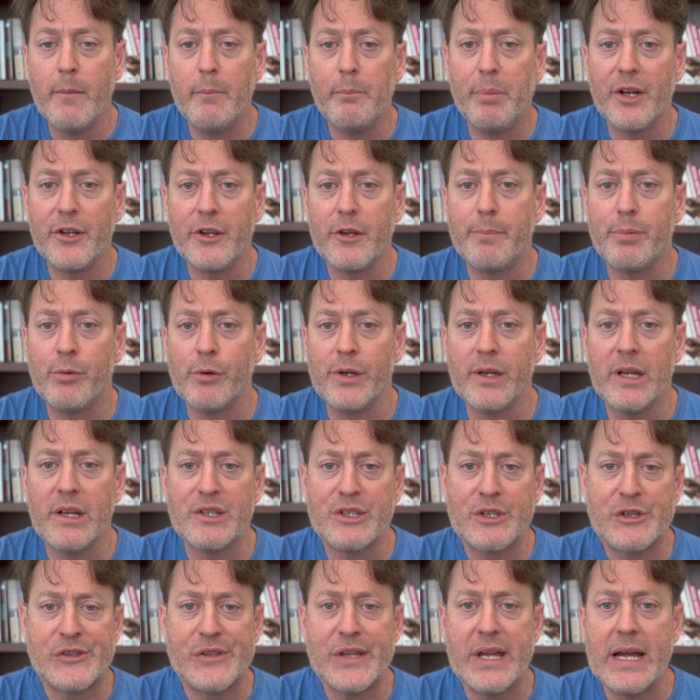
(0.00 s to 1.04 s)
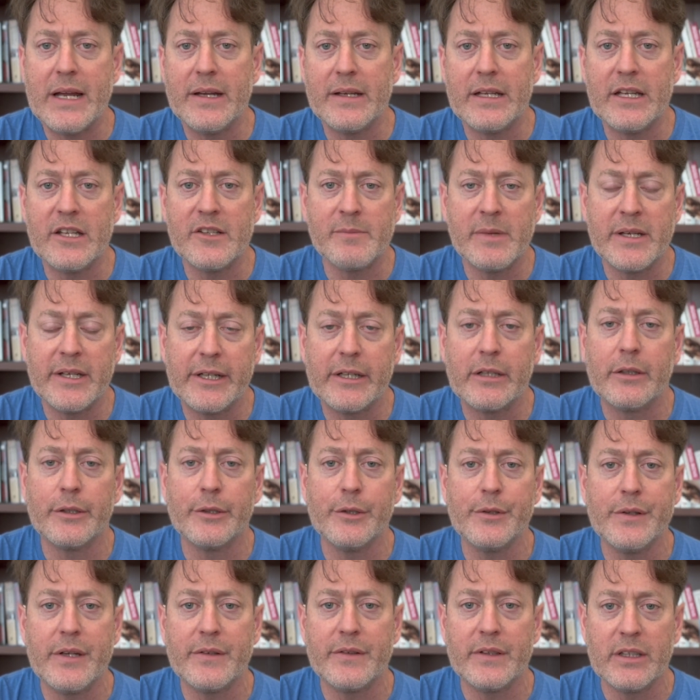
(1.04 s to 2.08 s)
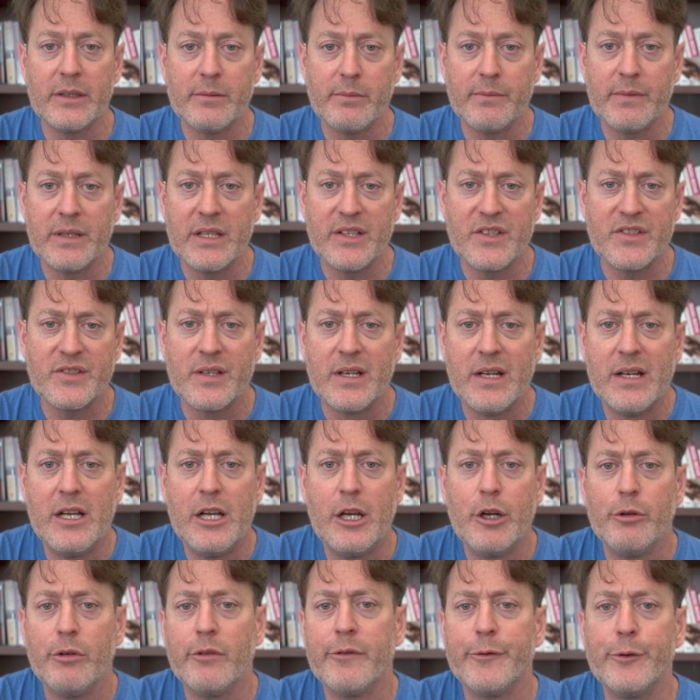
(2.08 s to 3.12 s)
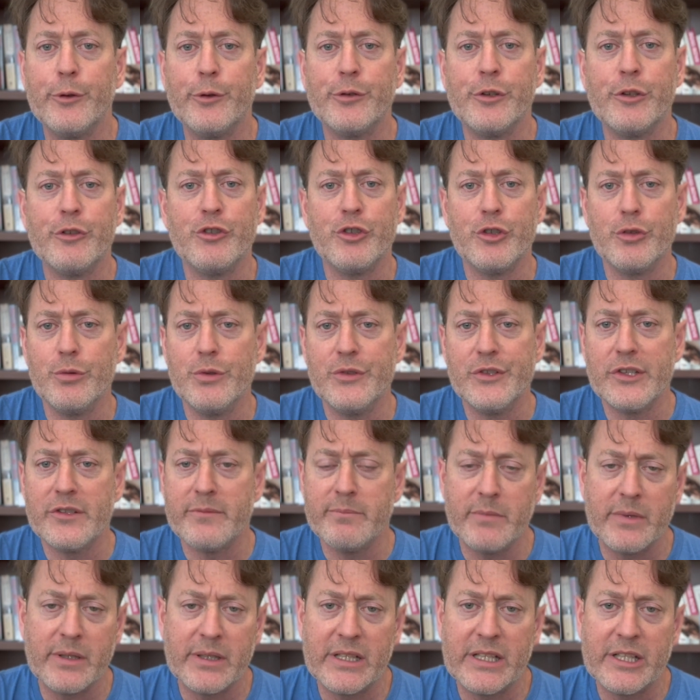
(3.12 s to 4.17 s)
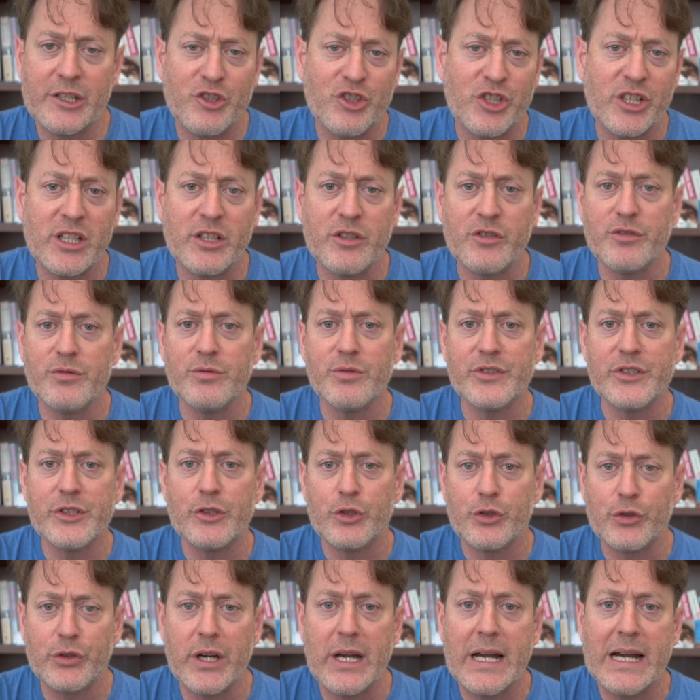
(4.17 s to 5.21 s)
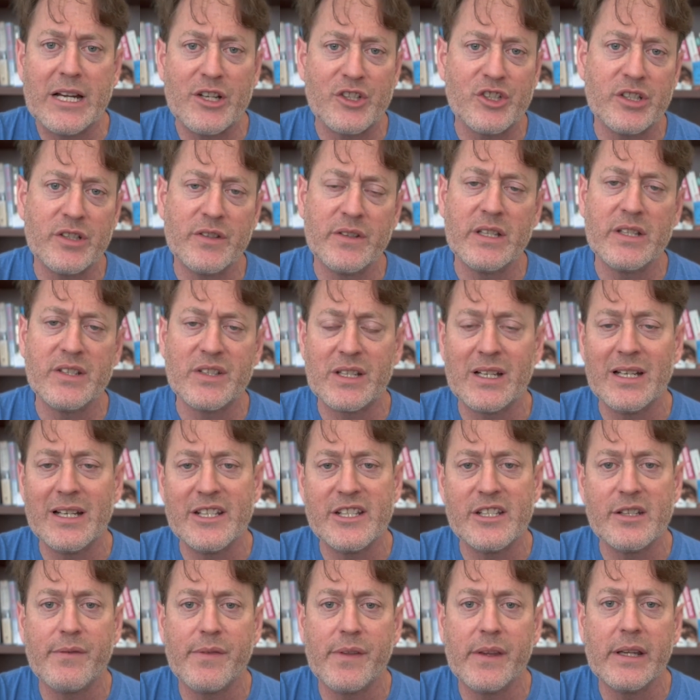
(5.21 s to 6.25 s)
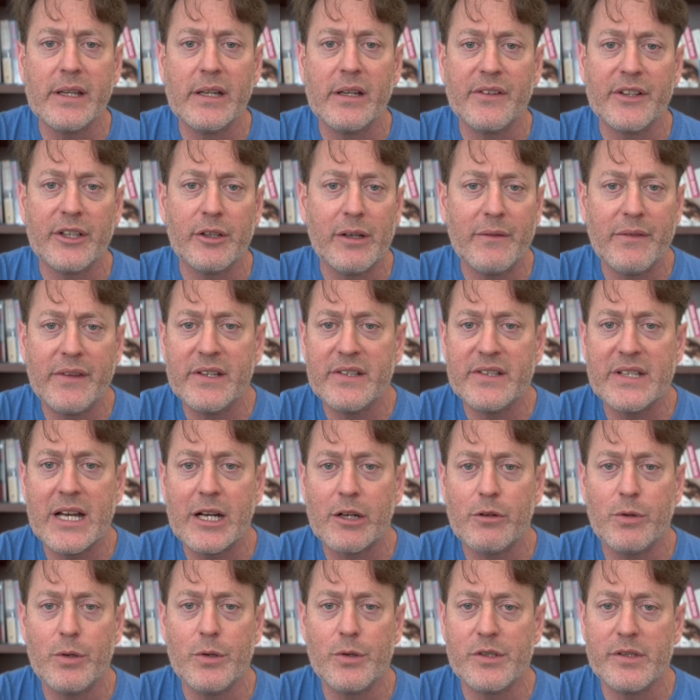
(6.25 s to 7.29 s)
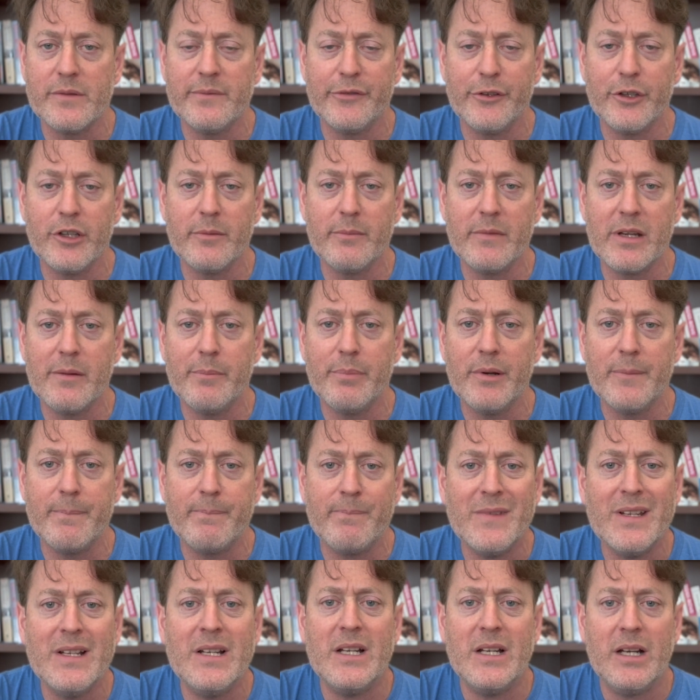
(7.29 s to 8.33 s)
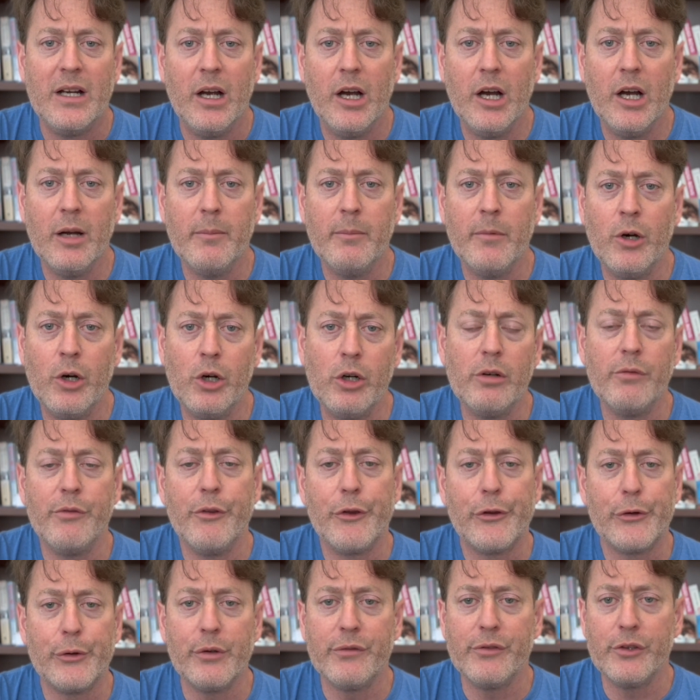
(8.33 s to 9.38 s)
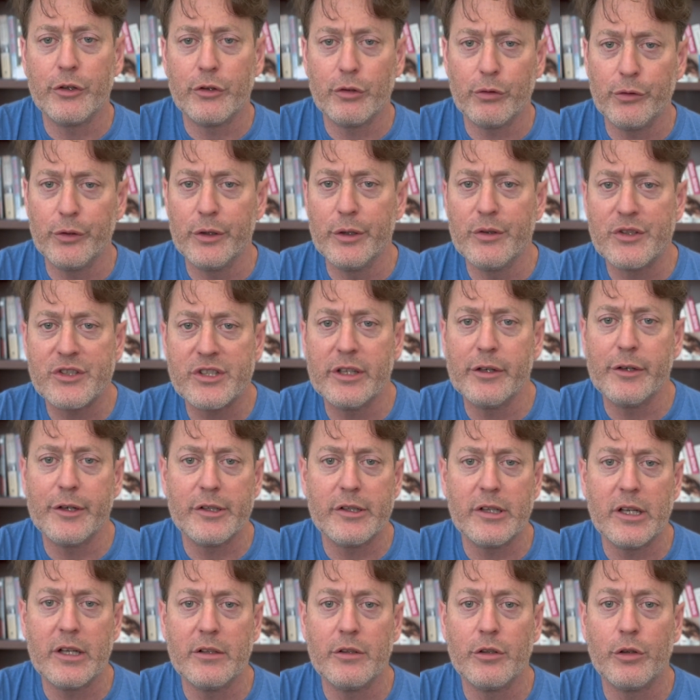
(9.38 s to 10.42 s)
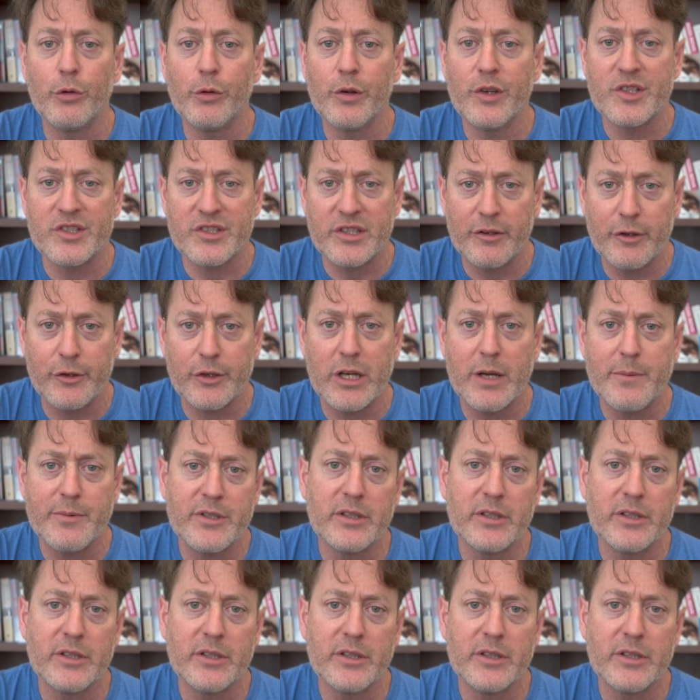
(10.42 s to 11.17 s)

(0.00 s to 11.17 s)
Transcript: But the point is, is that he's made it clear that to him he's referred to Jews as money changers and trash and these kinds of things. I don't have the exact quotes in front of me, but um, all of the sort of notorious, notorious stereotypes.